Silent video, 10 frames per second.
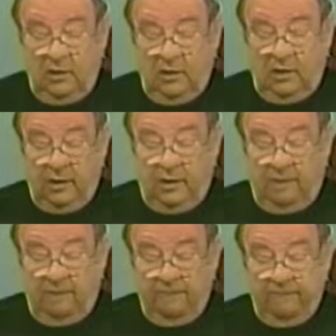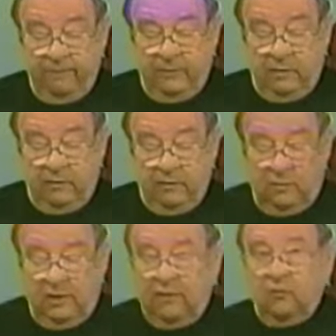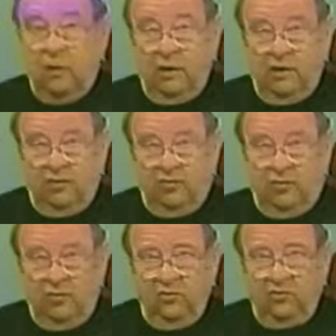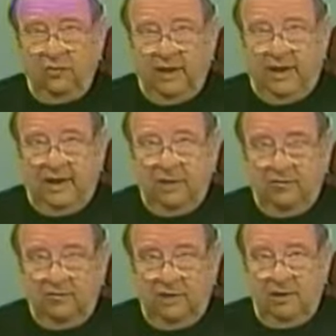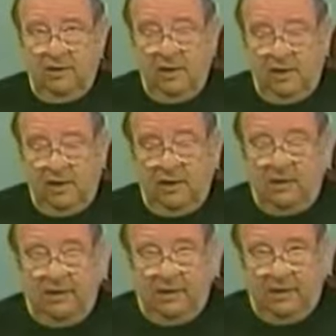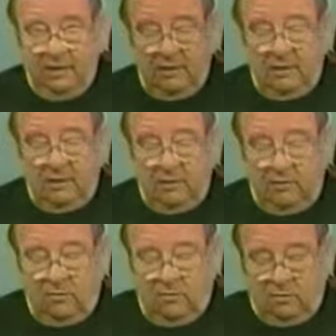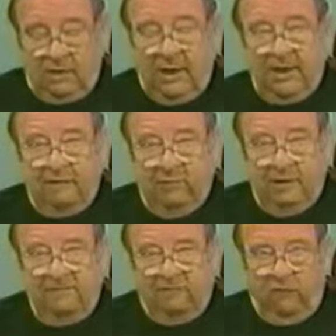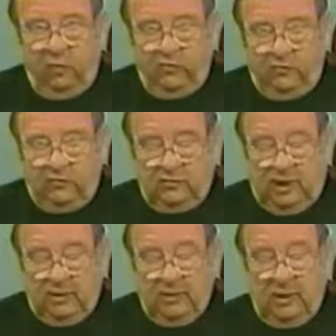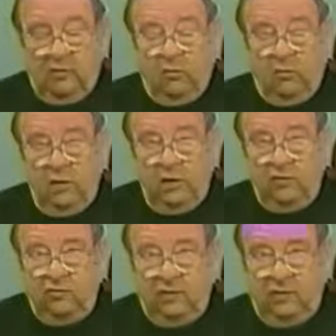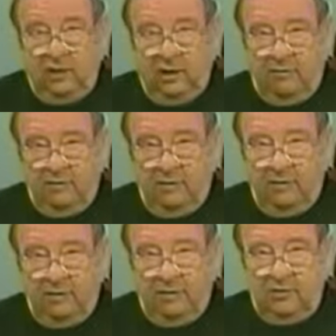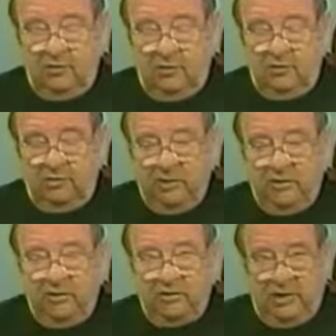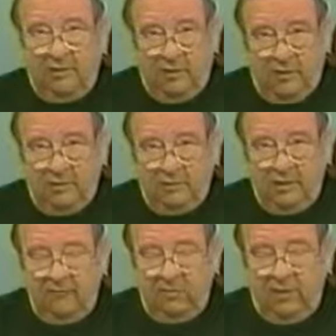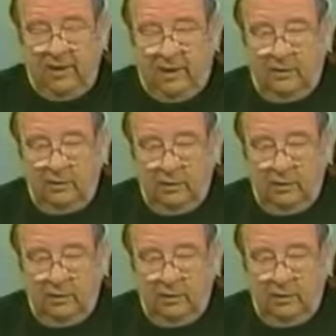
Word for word: um, so that's one of the truths that I see that the lack of money forces us out. Now, we shouldn't have been doing this. We should have been doing this anyway, even without